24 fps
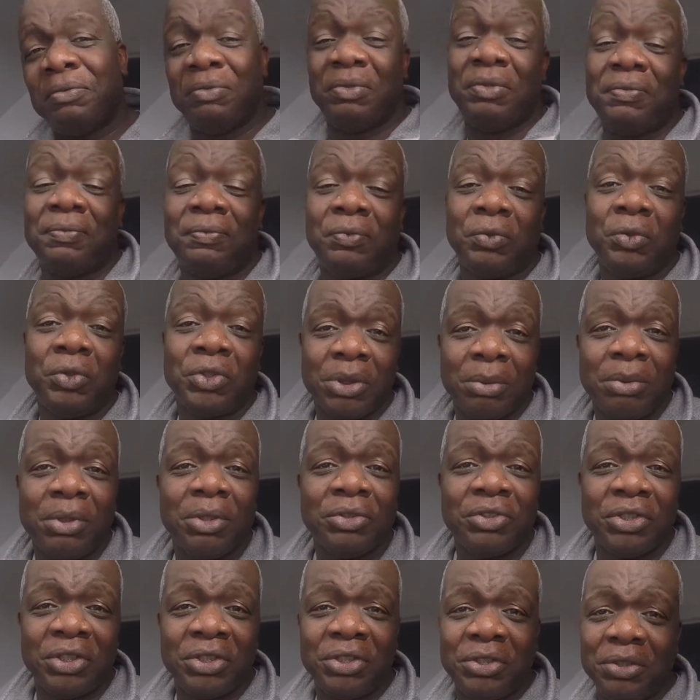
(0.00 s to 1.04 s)
through some of
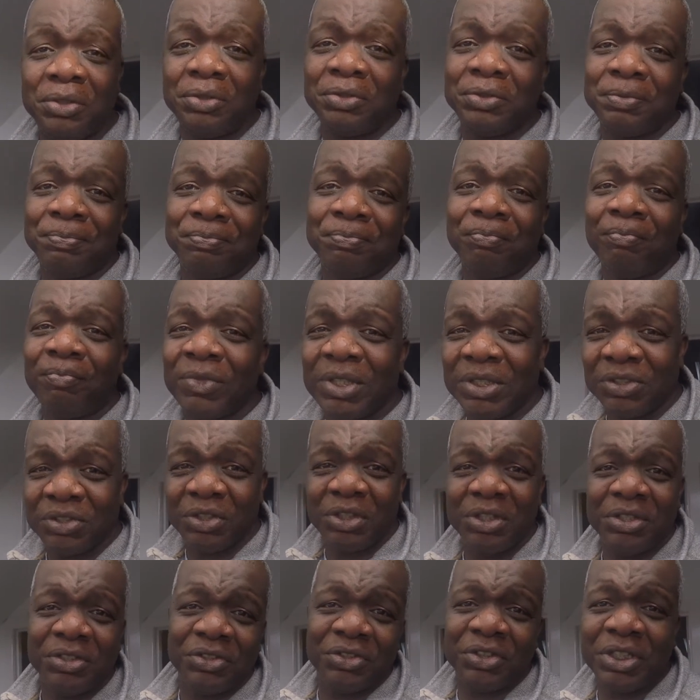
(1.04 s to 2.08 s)
those issues so
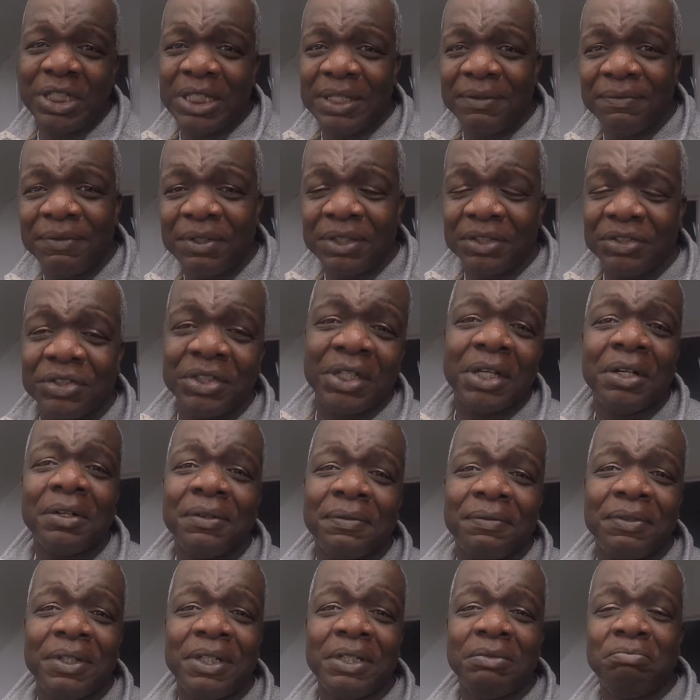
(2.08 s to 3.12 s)
you can see for
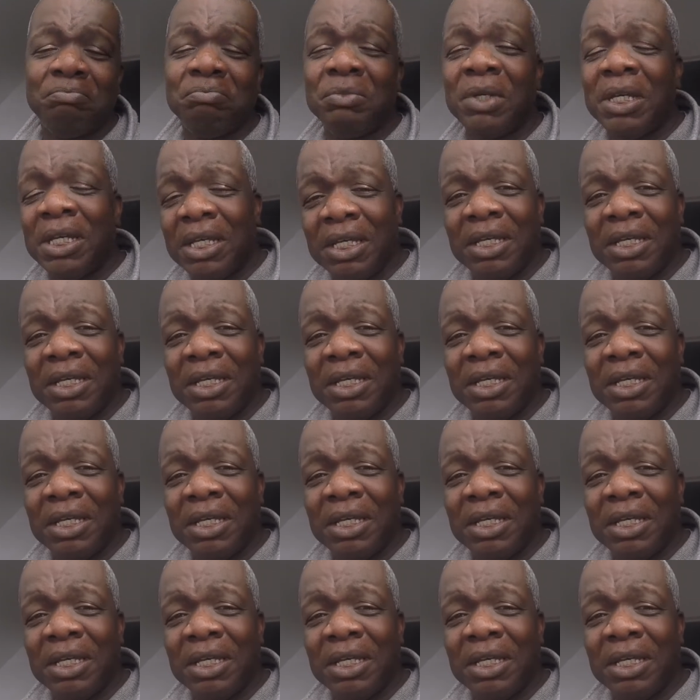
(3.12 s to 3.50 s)
yourself, and